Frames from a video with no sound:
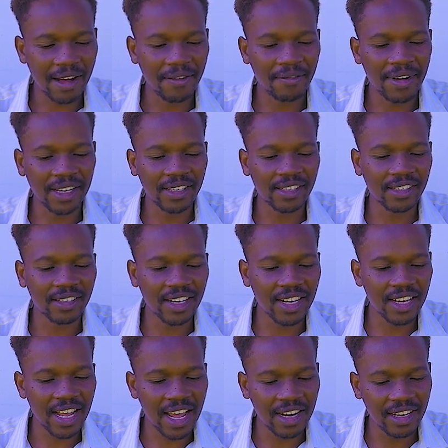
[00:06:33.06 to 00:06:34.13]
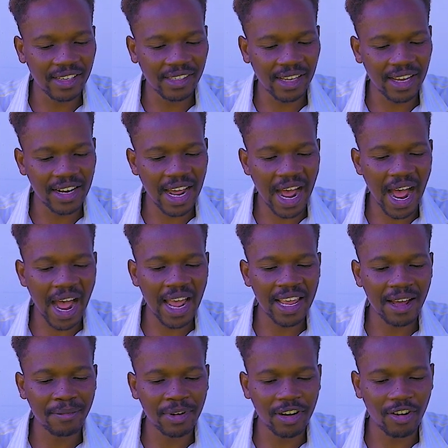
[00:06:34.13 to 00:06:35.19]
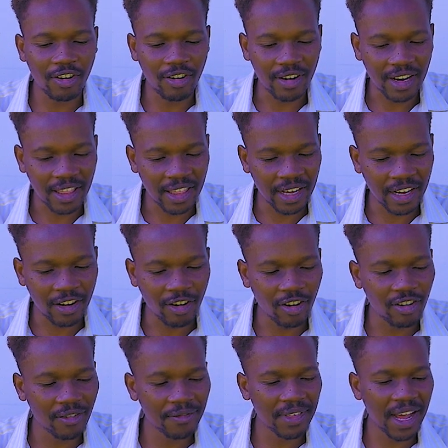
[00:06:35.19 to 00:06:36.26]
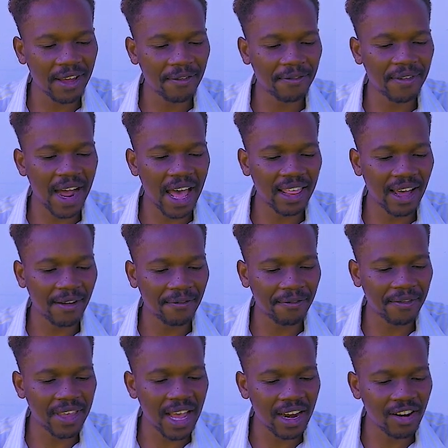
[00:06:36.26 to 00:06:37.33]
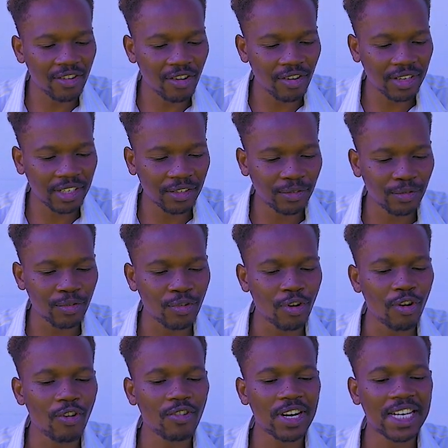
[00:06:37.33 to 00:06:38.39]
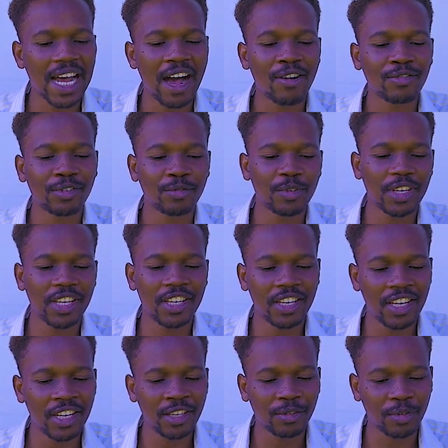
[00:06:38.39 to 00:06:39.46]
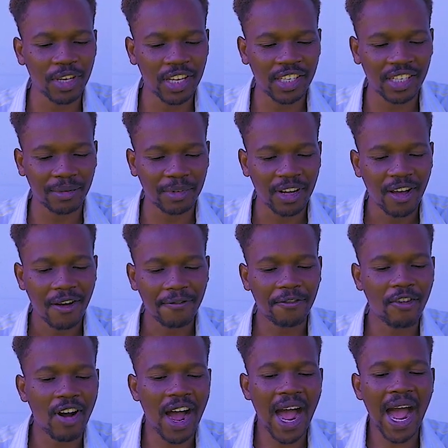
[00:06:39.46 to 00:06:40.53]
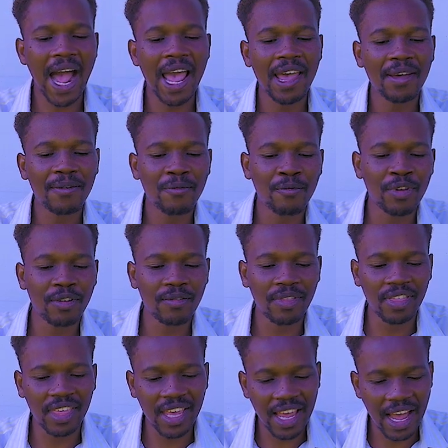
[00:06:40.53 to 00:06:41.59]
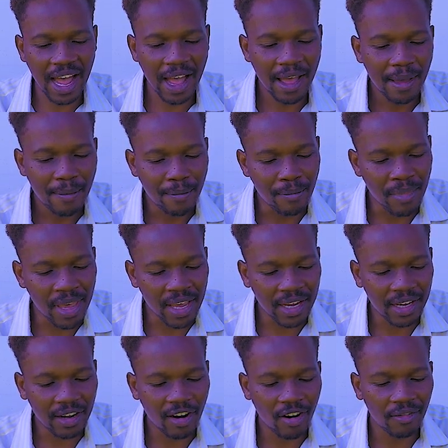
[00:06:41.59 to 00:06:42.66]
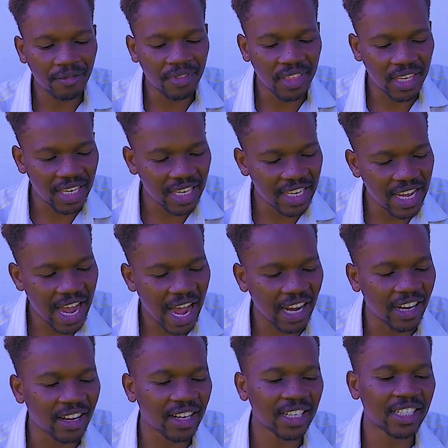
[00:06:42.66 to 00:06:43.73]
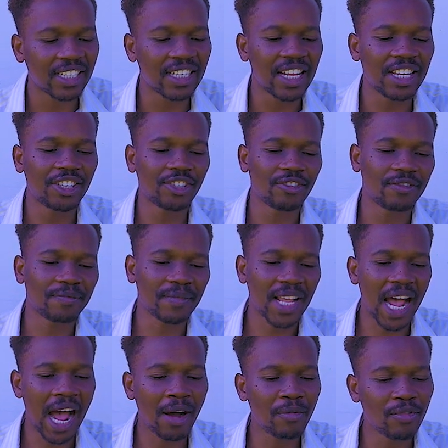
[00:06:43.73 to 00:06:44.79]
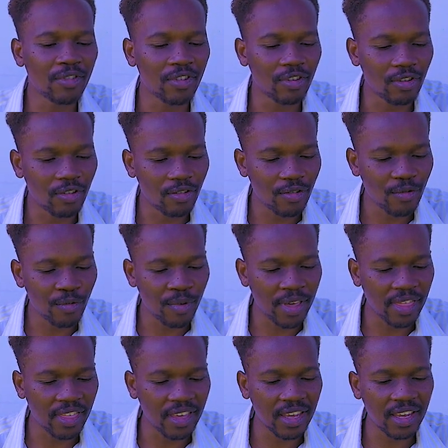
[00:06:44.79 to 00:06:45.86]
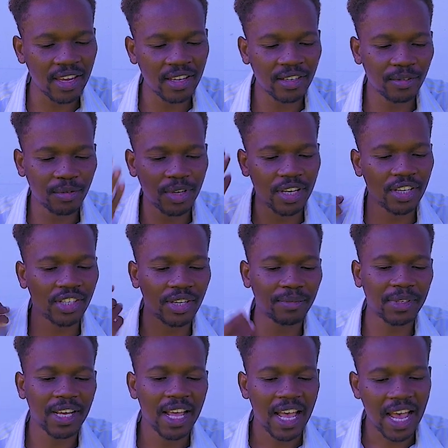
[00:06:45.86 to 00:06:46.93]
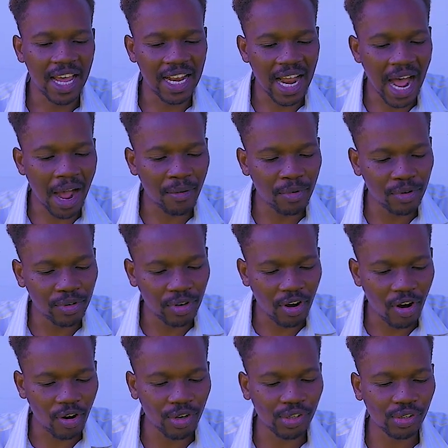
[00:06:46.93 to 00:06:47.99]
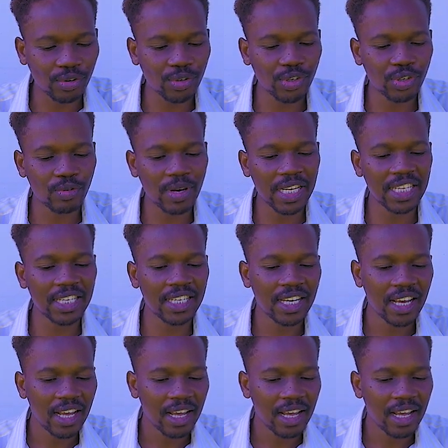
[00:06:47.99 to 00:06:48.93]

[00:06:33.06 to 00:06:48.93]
Verses 3, and he said, I am God, the God of thy father. Fear not to go down into Egypt, for I will there make of thee a great nation. I will go with thee into Egypt, and I will also surely